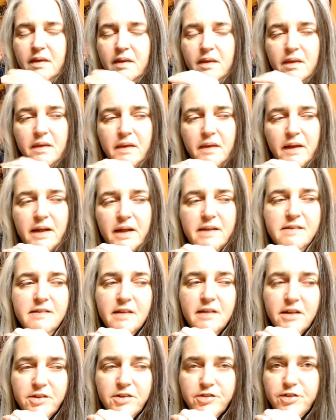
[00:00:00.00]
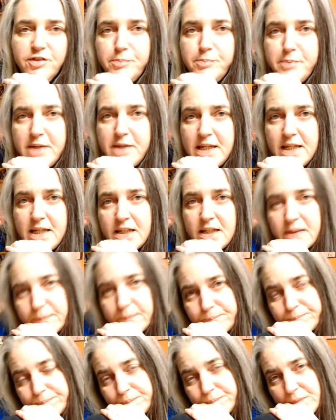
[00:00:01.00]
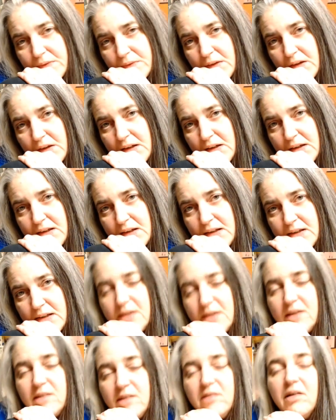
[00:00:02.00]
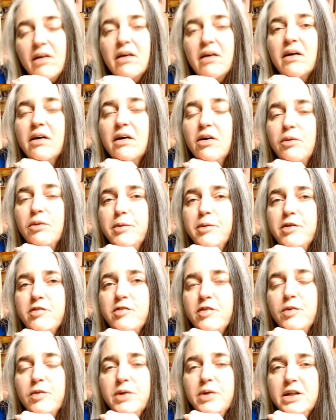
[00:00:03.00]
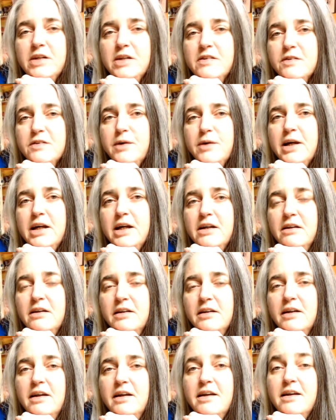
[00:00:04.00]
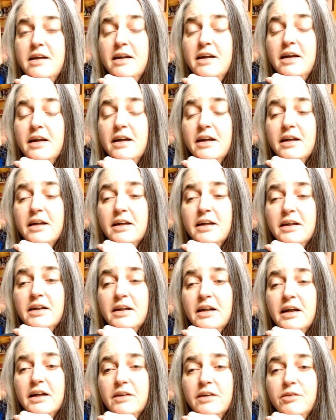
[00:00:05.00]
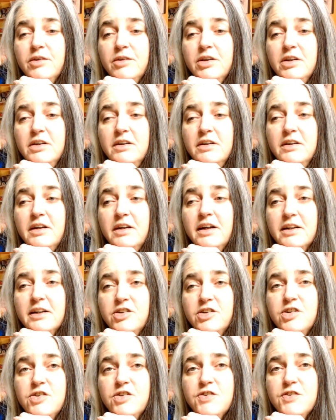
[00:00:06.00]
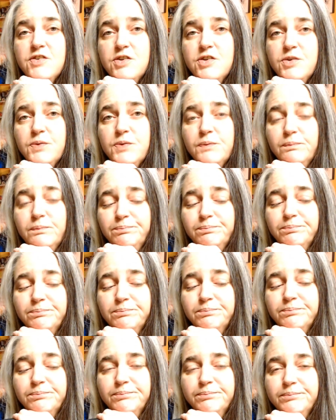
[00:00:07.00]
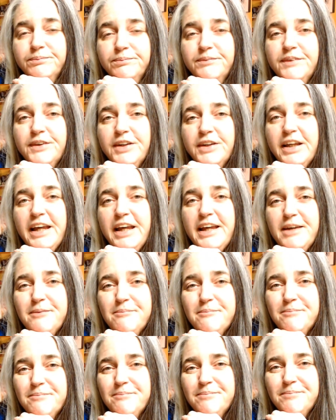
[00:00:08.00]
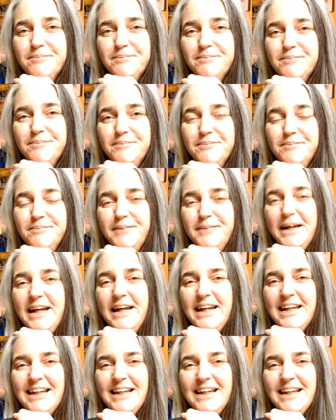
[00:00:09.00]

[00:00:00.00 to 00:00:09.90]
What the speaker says: that's all from me, and I hope everyone is well, and I will talk to you soon. Okay, bye.